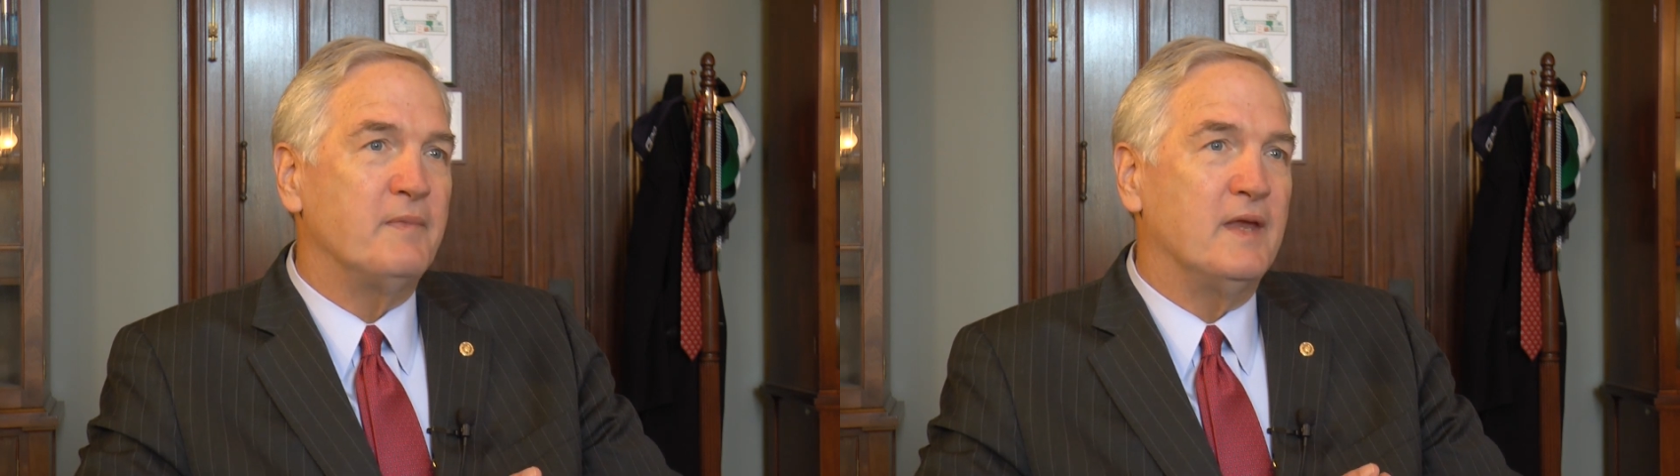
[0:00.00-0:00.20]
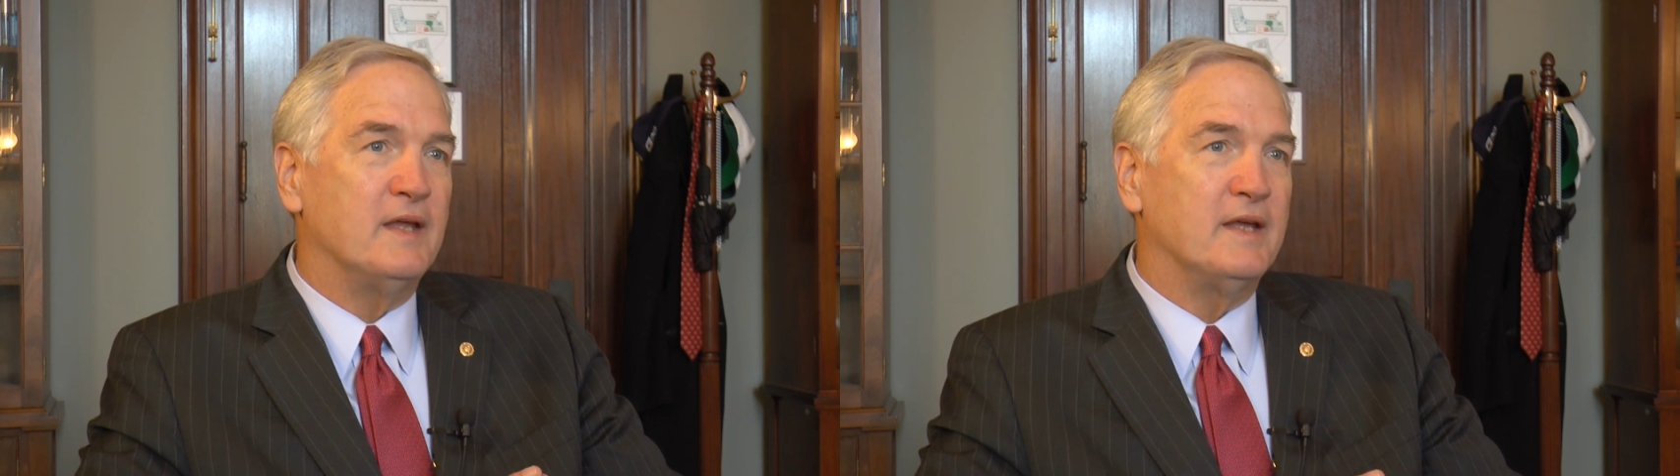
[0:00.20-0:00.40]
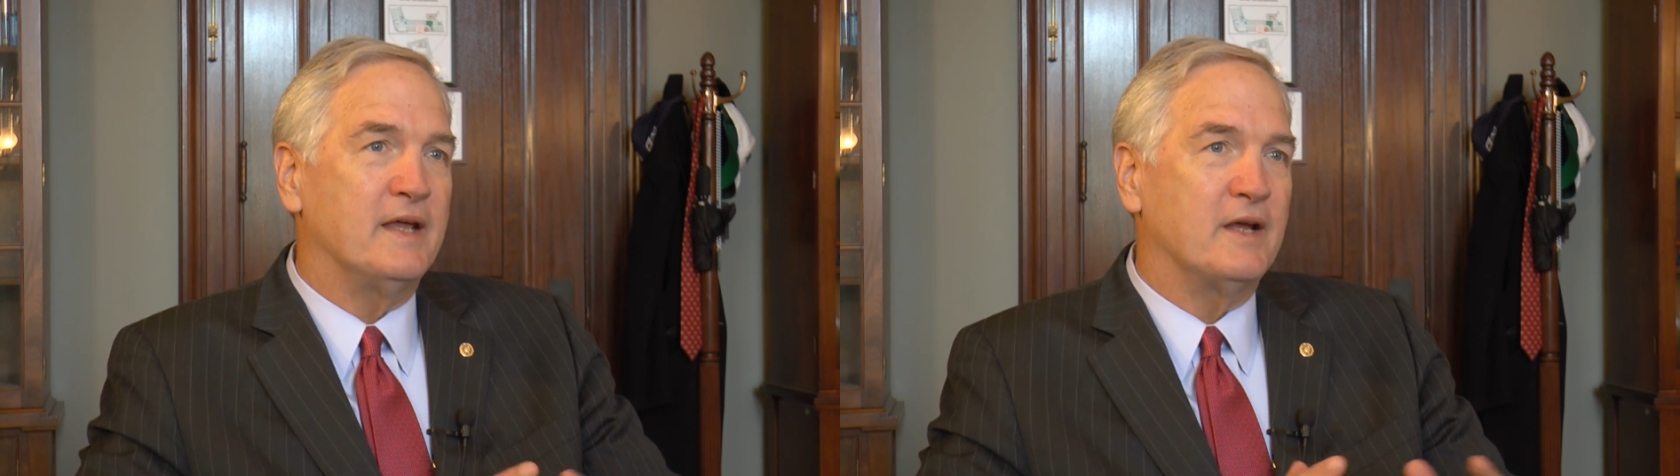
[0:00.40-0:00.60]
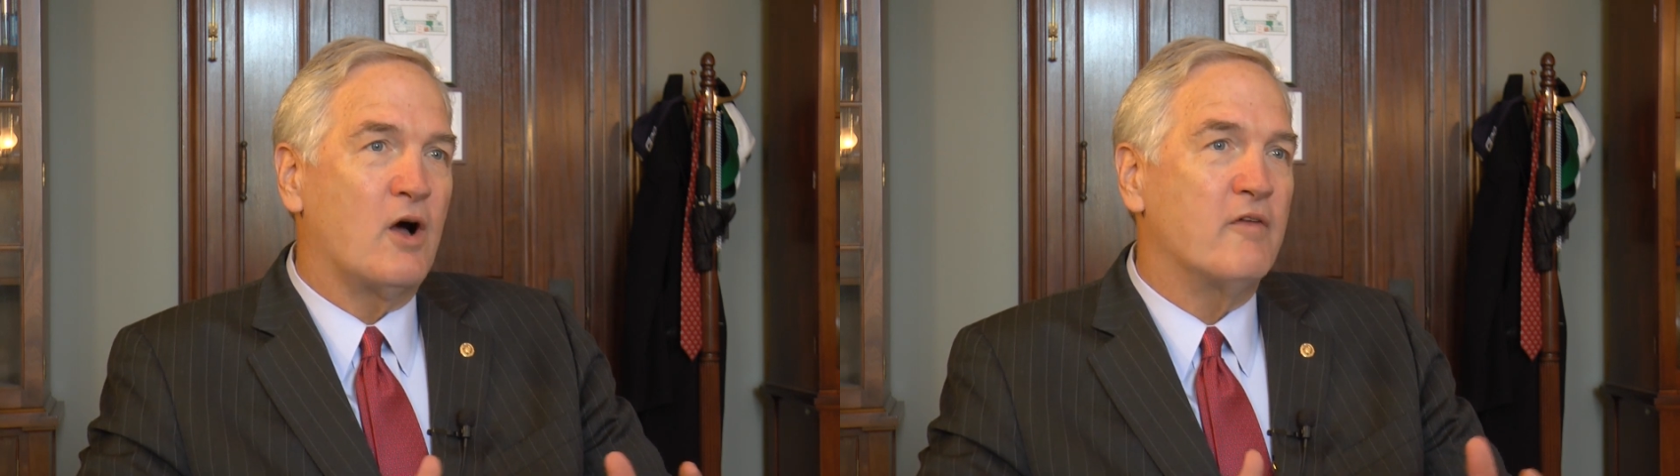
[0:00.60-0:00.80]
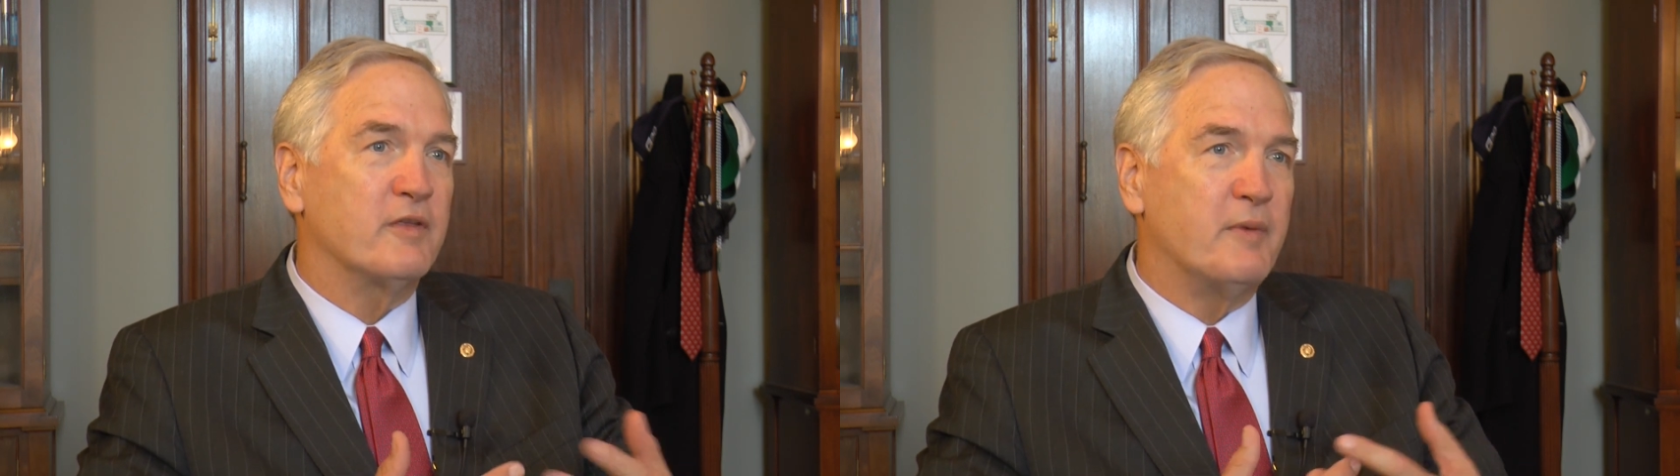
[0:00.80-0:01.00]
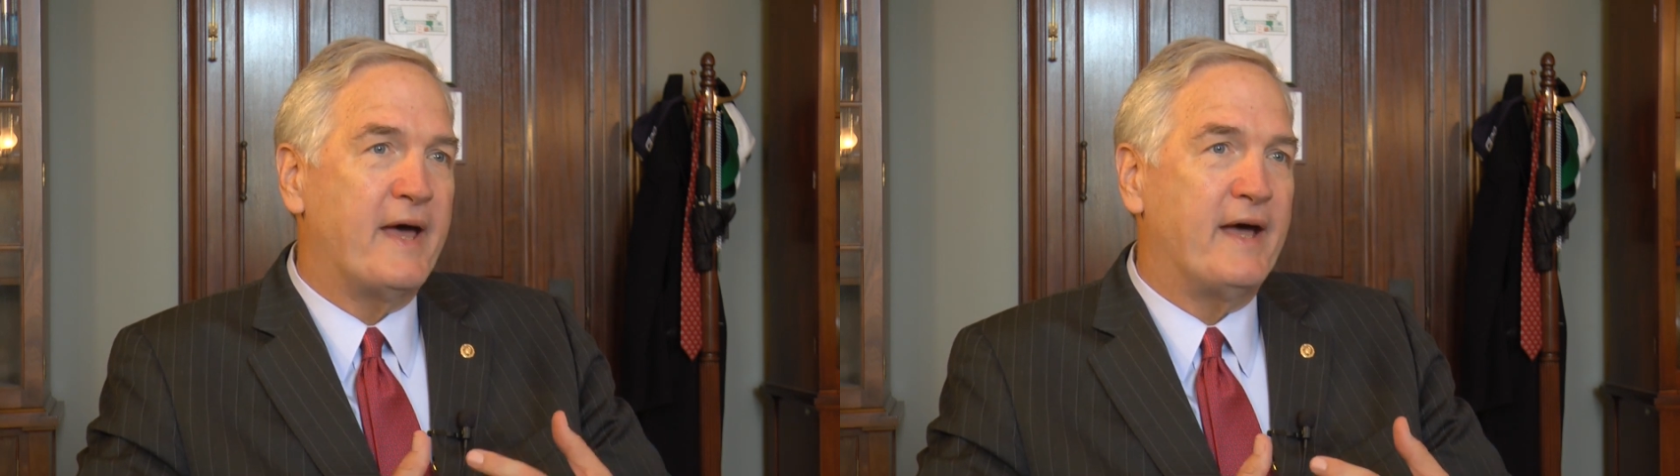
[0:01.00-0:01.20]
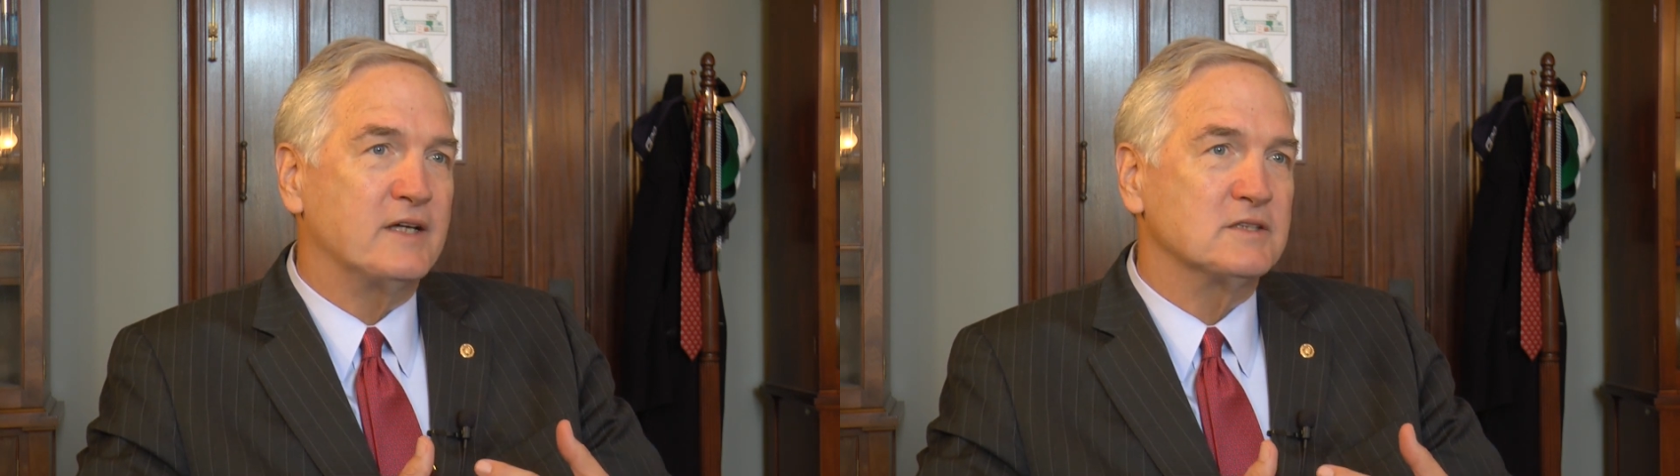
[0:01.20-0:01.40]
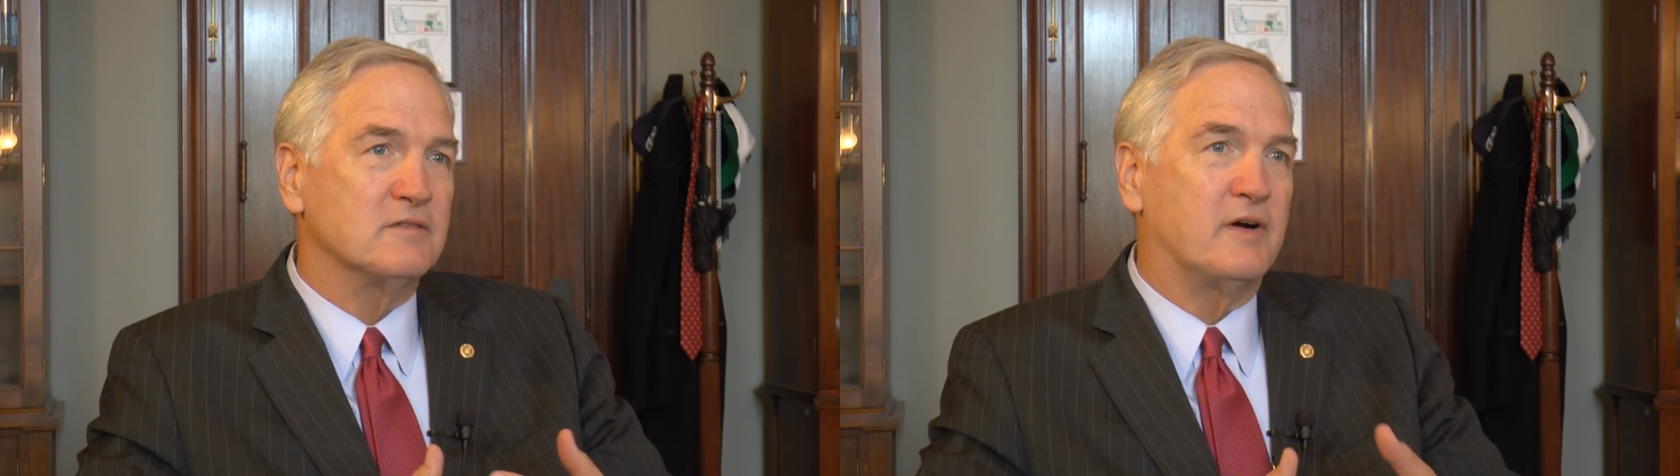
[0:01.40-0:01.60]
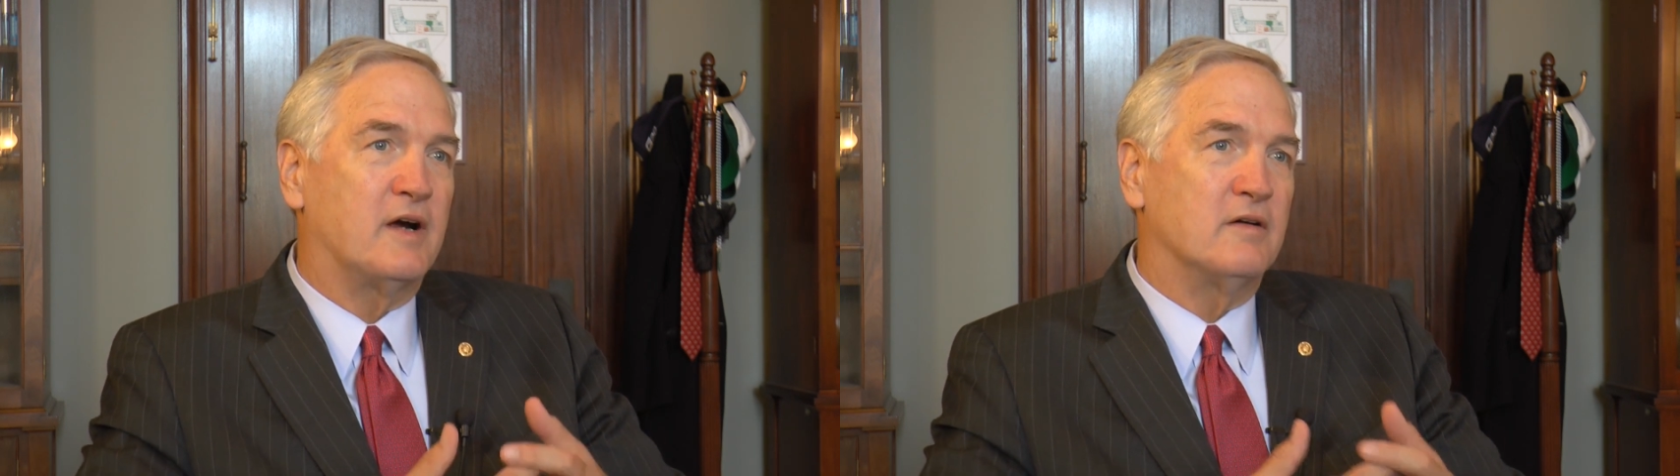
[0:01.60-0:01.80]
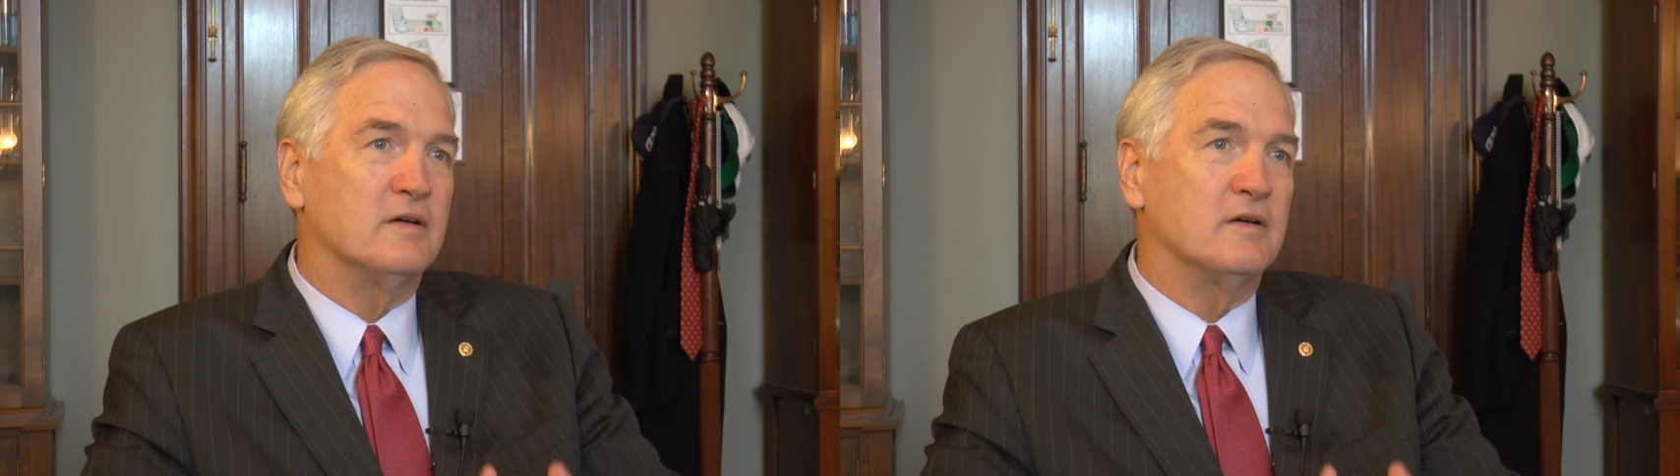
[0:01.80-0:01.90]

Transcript: and getting off the backs of our